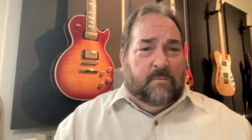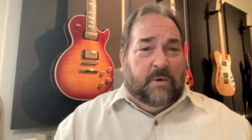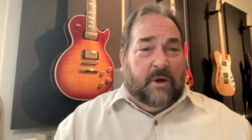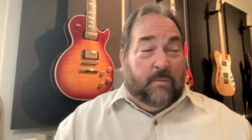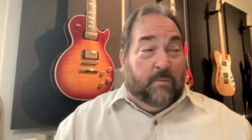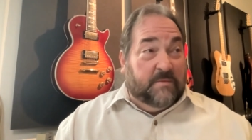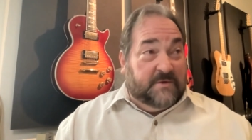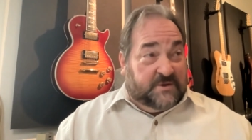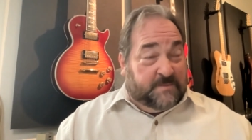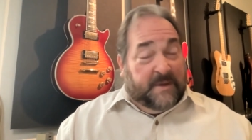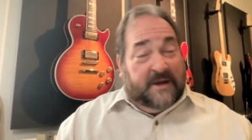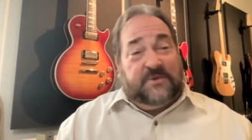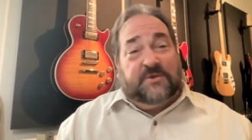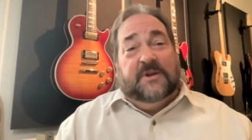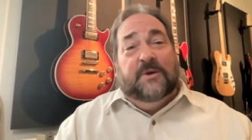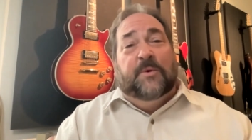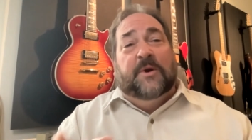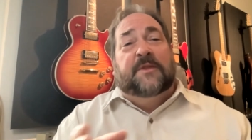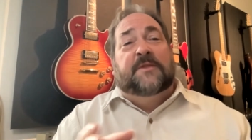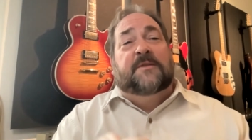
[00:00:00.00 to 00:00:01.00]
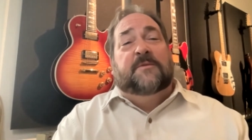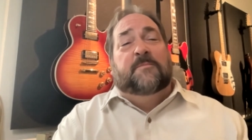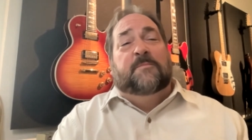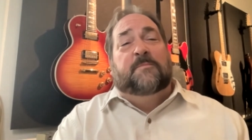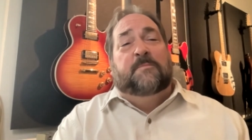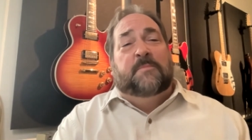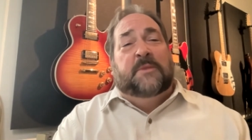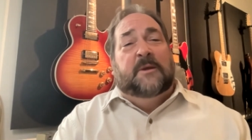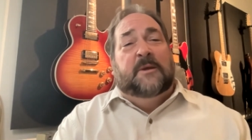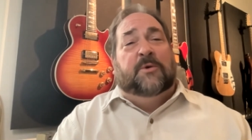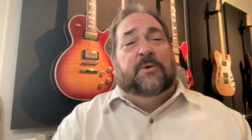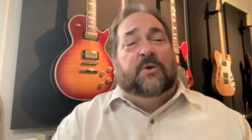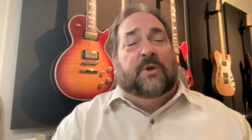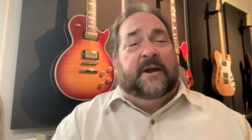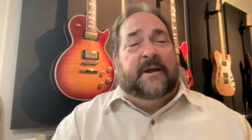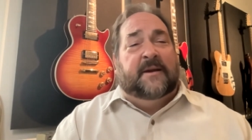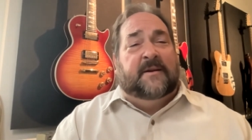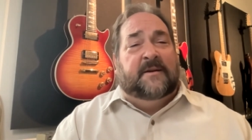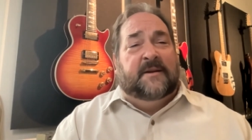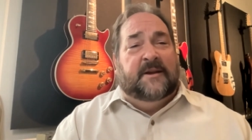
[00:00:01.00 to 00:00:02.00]
but especially with people
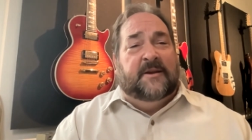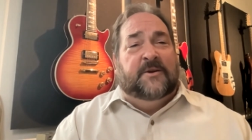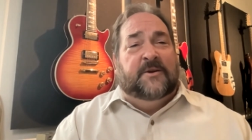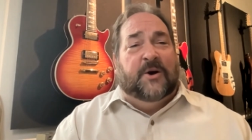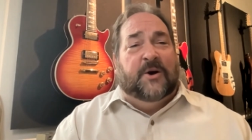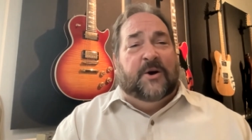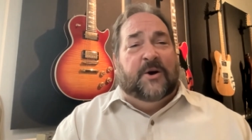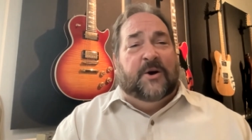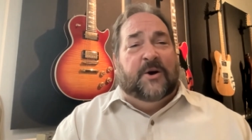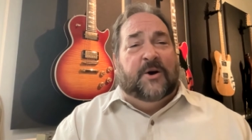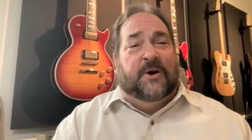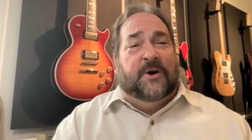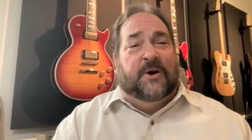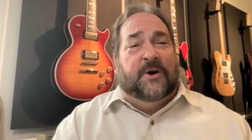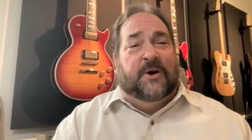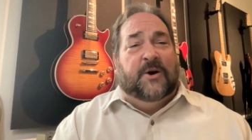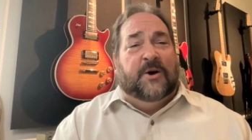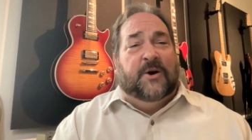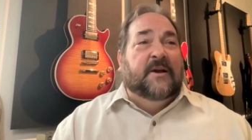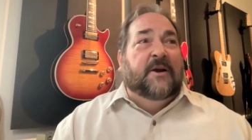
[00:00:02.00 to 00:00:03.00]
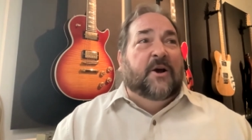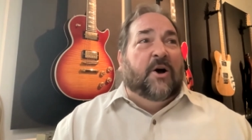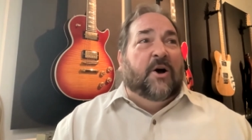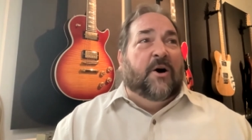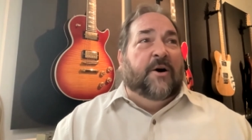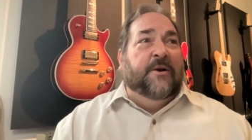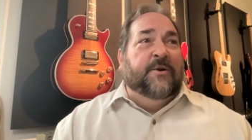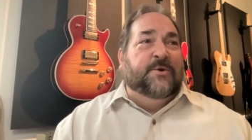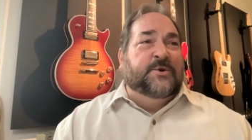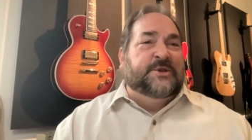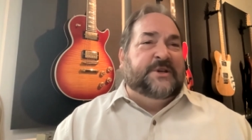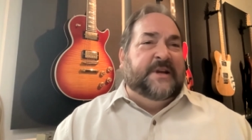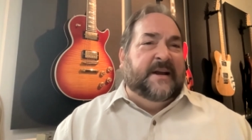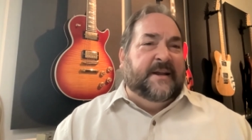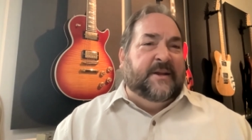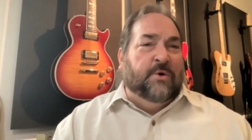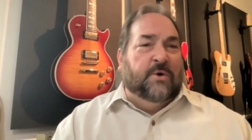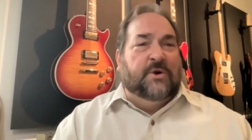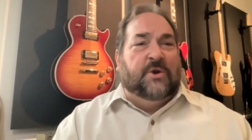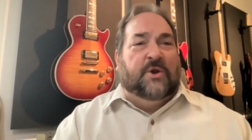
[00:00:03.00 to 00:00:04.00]
like Keycode in terms of
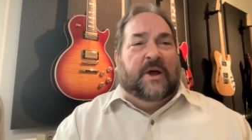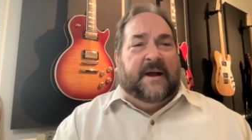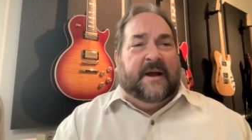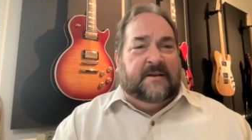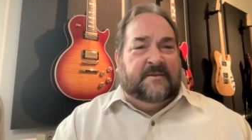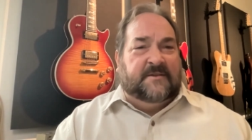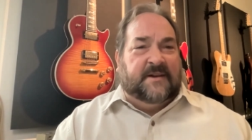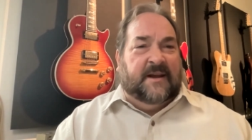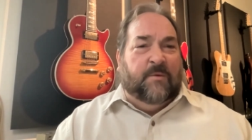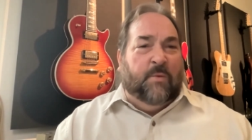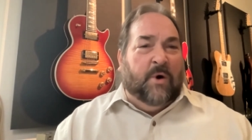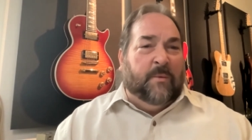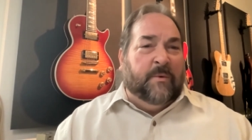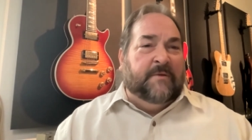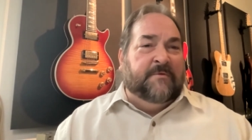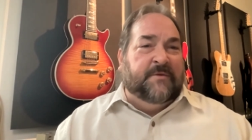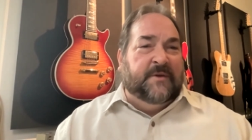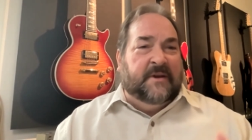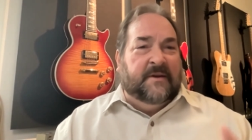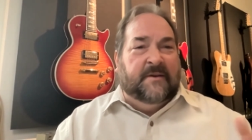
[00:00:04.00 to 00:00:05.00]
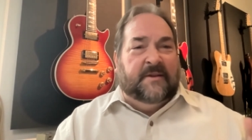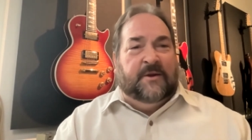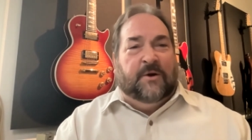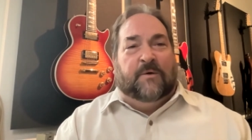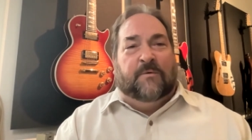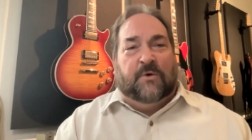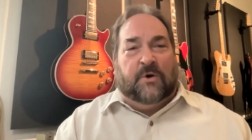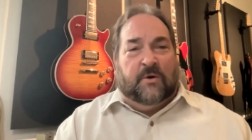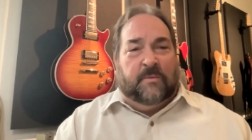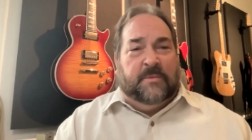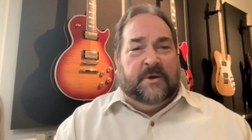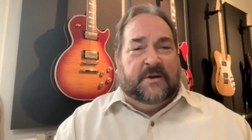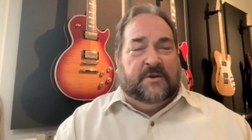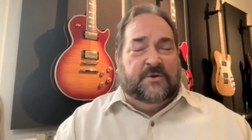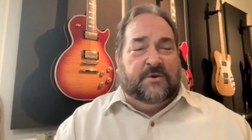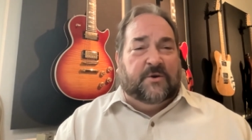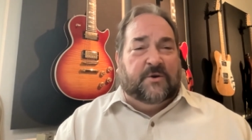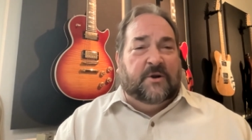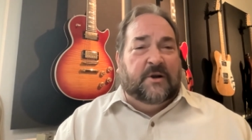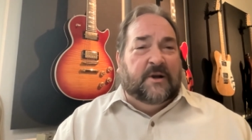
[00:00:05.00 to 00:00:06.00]
understanding your clients and where we fit into the overall
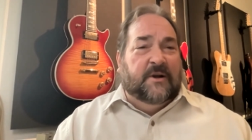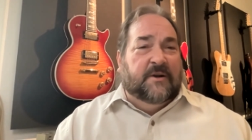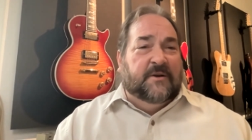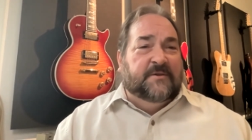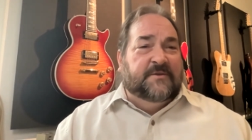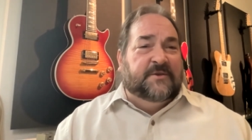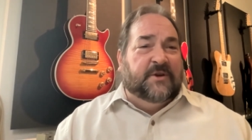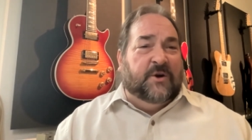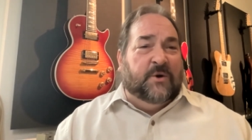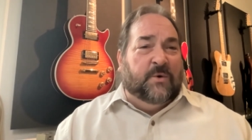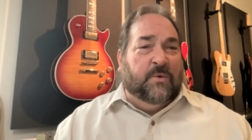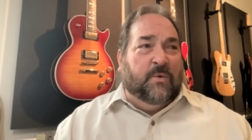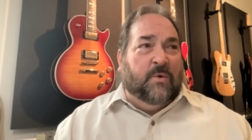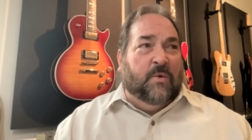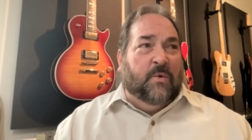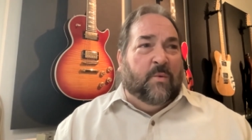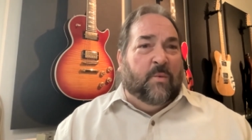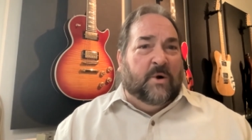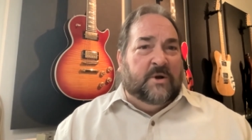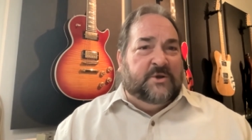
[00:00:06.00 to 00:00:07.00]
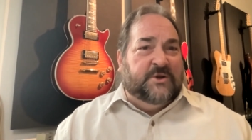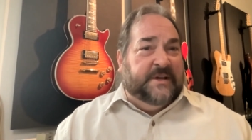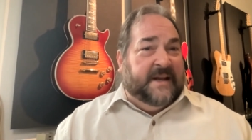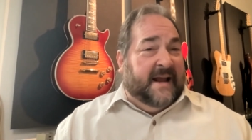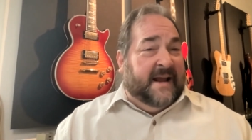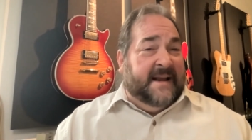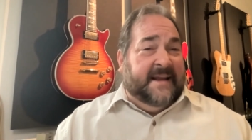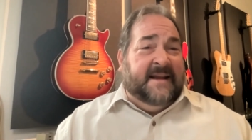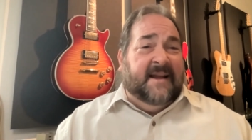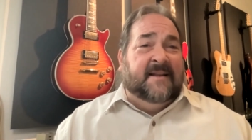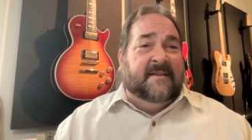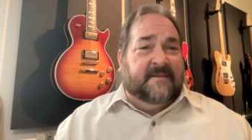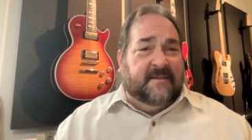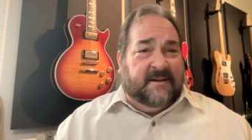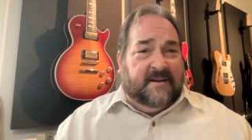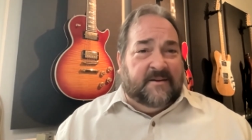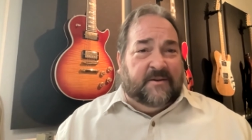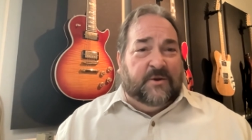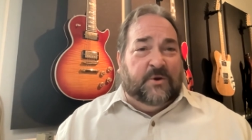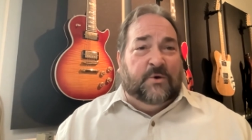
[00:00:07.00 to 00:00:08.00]
picture. So, what should any
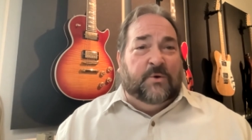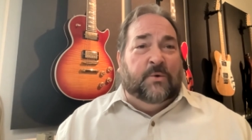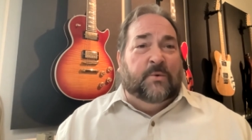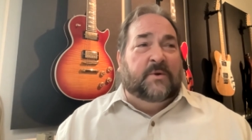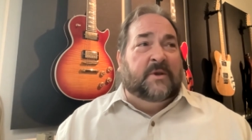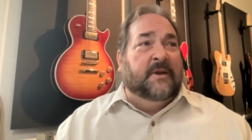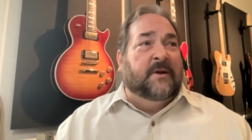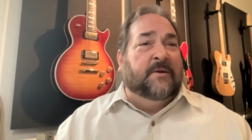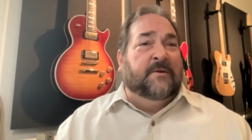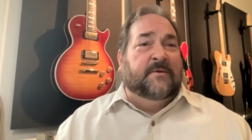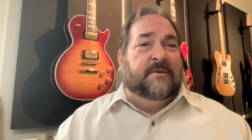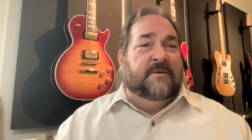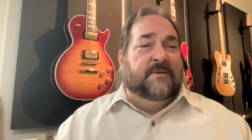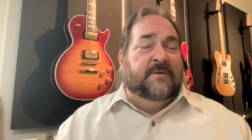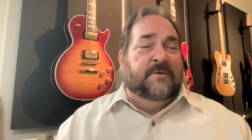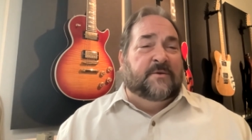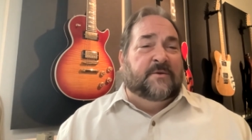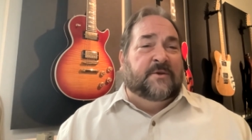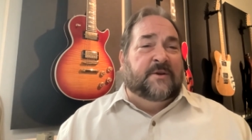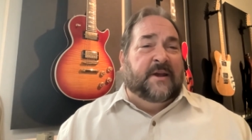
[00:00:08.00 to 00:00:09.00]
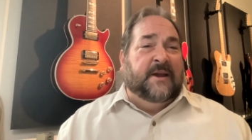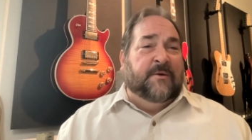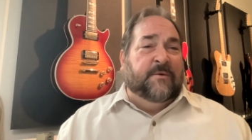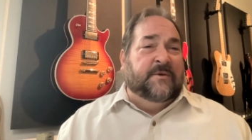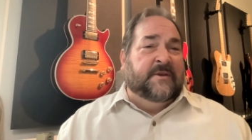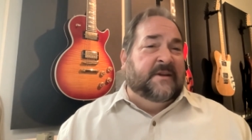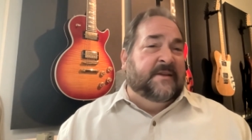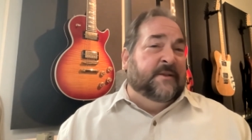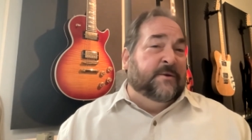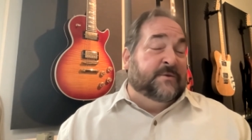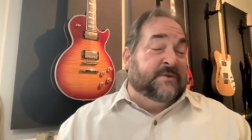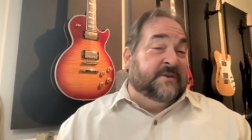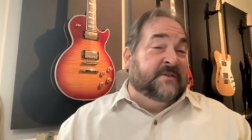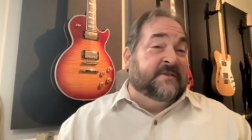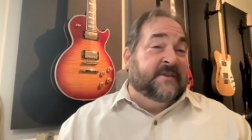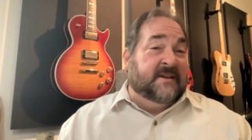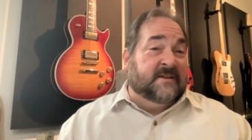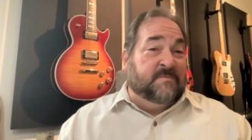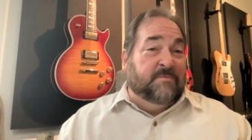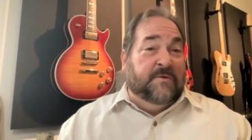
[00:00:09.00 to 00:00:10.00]
entity do, you know, to to guarantee their
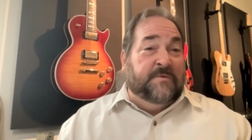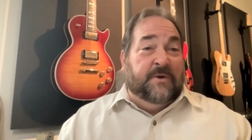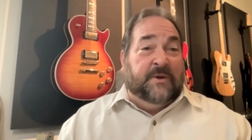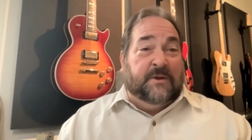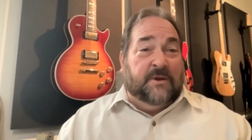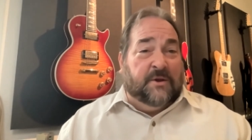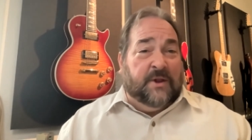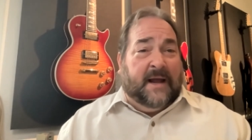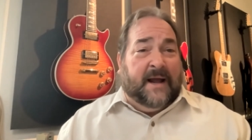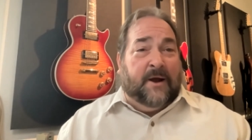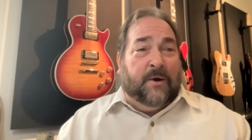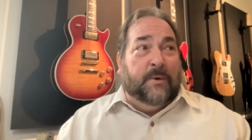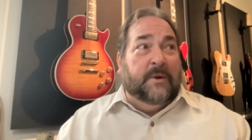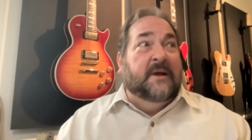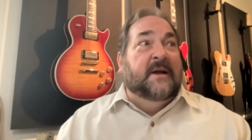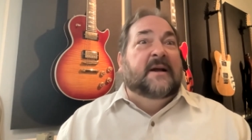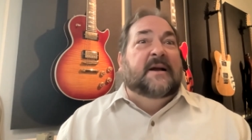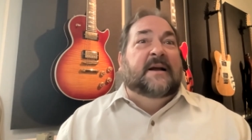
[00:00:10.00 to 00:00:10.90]
success moving to the cloud?